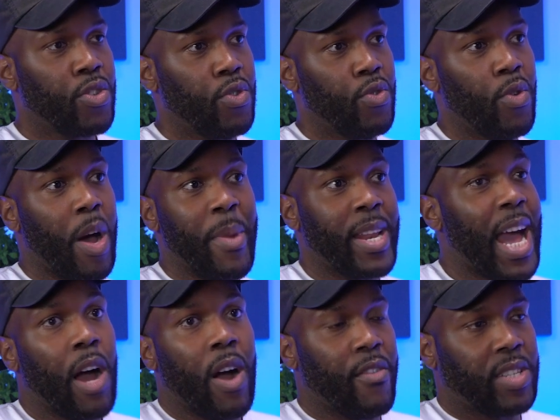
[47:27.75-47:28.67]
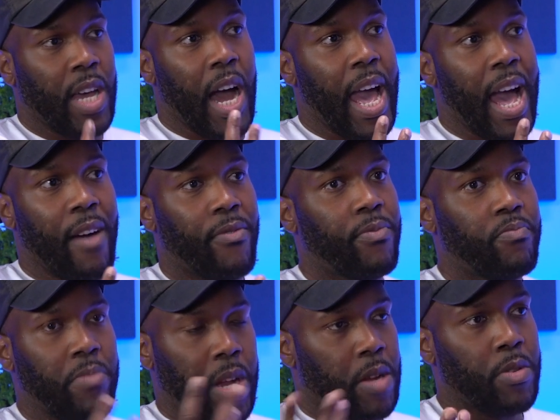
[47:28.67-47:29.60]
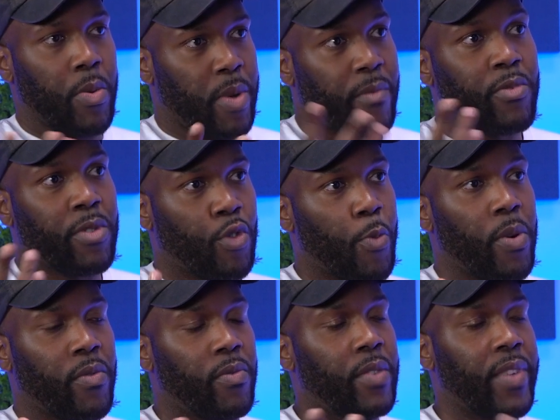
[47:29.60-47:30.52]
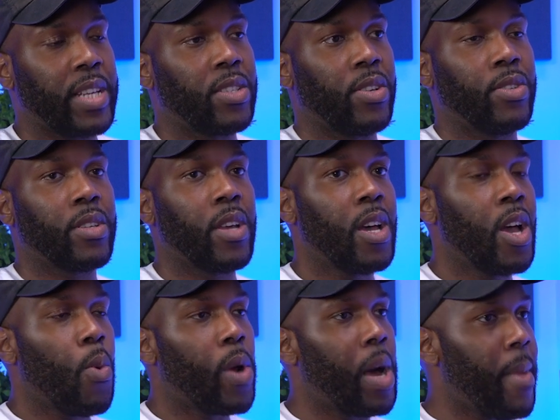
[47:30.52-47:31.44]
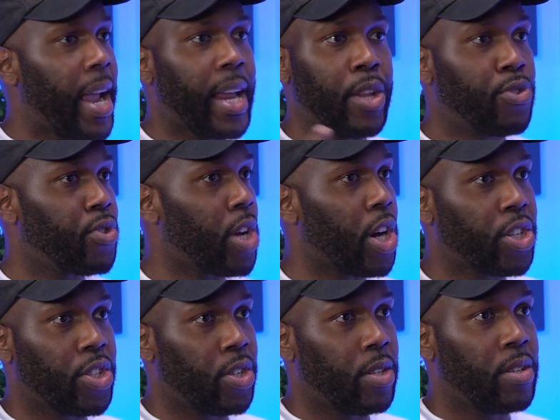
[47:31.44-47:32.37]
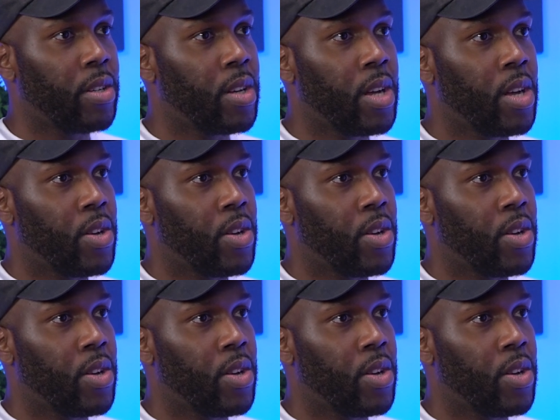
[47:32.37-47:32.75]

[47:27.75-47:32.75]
Now obviously I have we have a group of investors. When I make an introduction